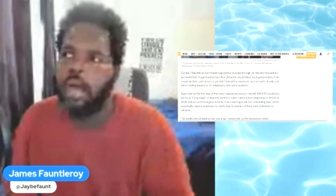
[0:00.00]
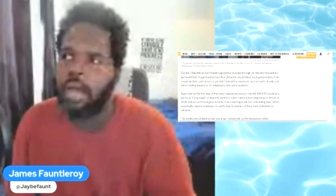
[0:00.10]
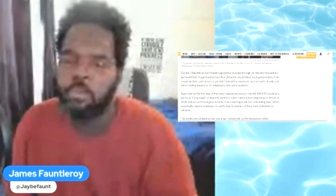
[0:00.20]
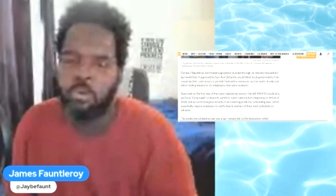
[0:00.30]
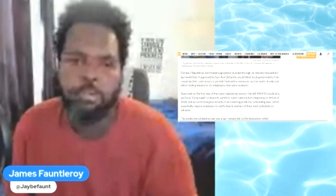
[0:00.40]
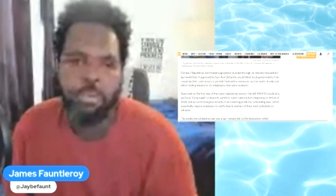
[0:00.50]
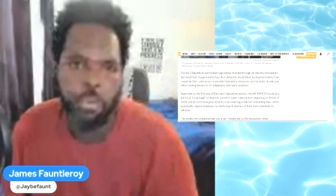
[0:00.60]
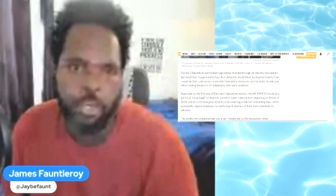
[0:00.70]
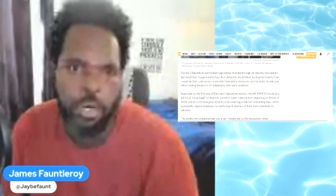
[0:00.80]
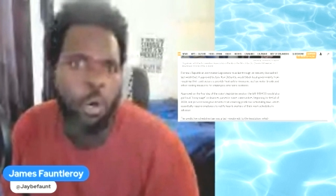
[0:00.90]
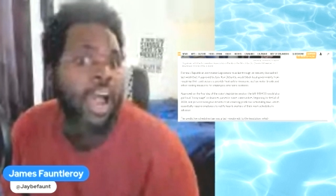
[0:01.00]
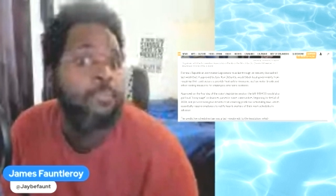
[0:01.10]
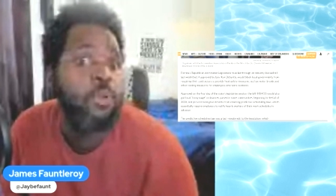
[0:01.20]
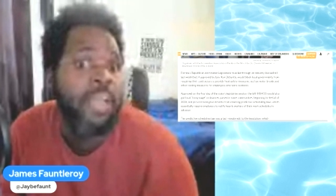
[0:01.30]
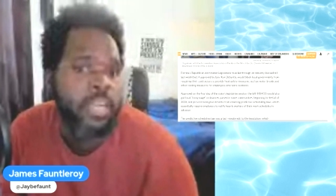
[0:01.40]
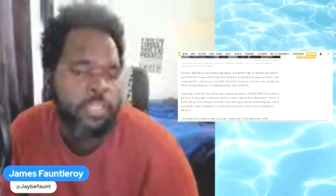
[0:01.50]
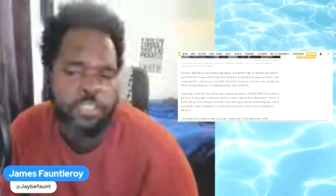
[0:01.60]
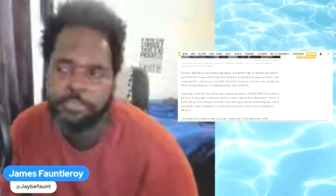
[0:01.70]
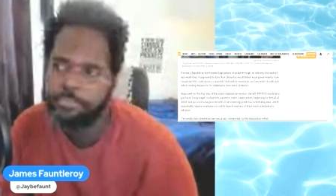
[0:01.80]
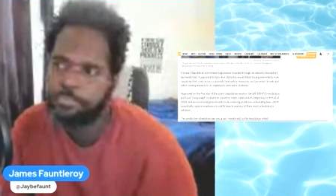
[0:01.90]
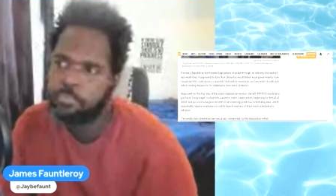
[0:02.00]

I'm your employer or I'm your manager.